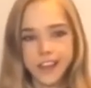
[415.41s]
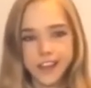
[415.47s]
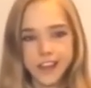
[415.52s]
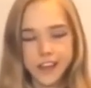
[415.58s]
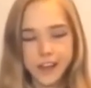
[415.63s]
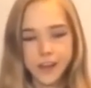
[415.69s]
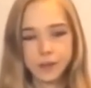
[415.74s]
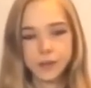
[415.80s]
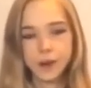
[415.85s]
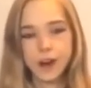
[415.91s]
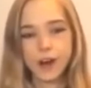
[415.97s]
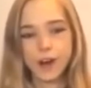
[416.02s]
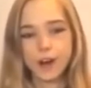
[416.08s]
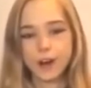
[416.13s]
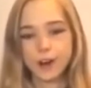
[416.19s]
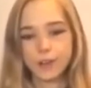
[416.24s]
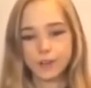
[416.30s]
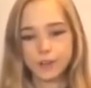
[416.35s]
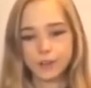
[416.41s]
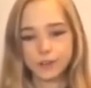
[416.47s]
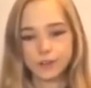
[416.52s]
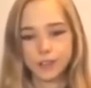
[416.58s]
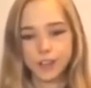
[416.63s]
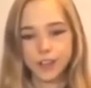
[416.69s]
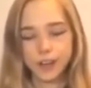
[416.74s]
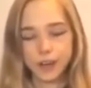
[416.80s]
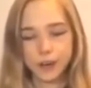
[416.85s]
era of
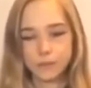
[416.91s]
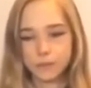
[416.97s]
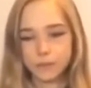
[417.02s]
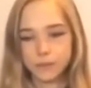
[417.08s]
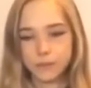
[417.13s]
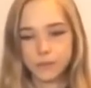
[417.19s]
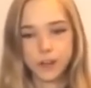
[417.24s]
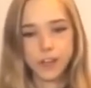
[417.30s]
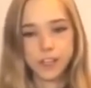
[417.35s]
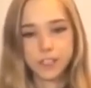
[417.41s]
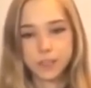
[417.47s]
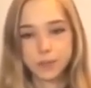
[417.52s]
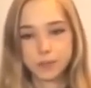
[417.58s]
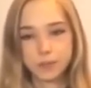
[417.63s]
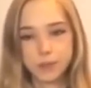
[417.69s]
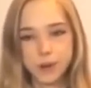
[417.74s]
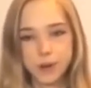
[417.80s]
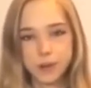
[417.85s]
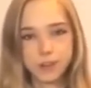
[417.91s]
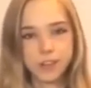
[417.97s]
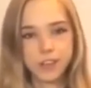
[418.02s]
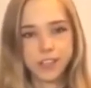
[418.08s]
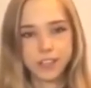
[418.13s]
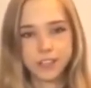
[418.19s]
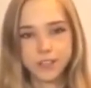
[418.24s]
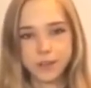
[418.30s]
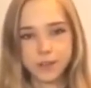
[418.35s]
um, fast
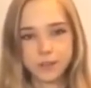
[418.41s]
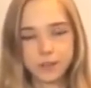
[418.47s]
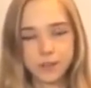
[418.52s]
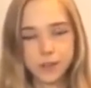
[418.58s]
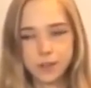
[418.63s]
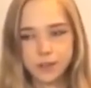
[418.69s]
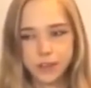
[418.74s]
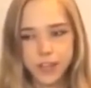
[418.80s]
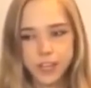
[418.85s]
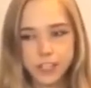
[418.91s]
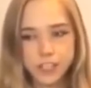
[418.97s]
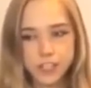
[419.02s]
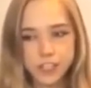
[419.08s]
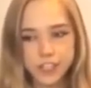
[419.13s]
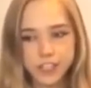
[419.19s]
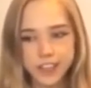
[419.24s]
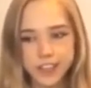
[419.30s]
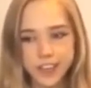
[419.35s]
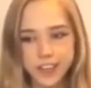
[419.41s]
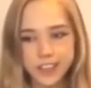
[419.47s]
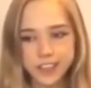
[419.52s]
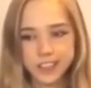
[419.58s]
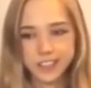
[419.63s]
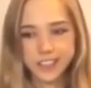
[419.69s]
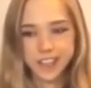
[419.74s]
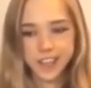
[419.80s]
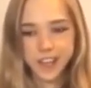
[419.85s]
progress, of innovation,
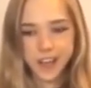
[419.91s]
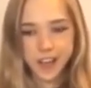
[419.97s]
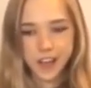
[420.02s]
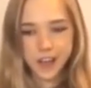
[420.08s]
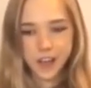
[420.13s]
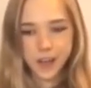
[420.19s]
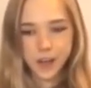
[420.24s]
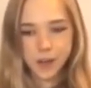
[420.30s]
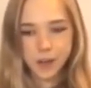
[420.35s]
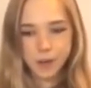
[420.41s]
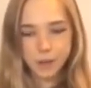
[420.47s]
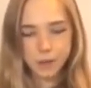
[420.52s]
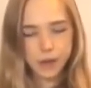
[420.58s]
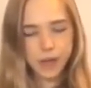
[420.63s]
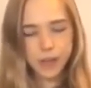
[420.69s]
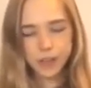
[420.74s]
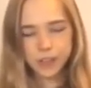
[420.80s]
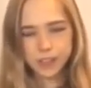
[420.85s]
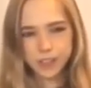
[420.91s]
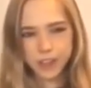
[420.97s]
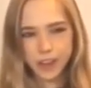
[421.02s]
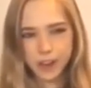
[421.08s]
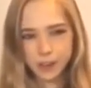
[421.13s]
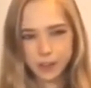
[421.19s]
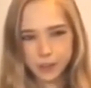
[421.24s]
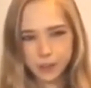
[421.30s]
and we are not allowed to be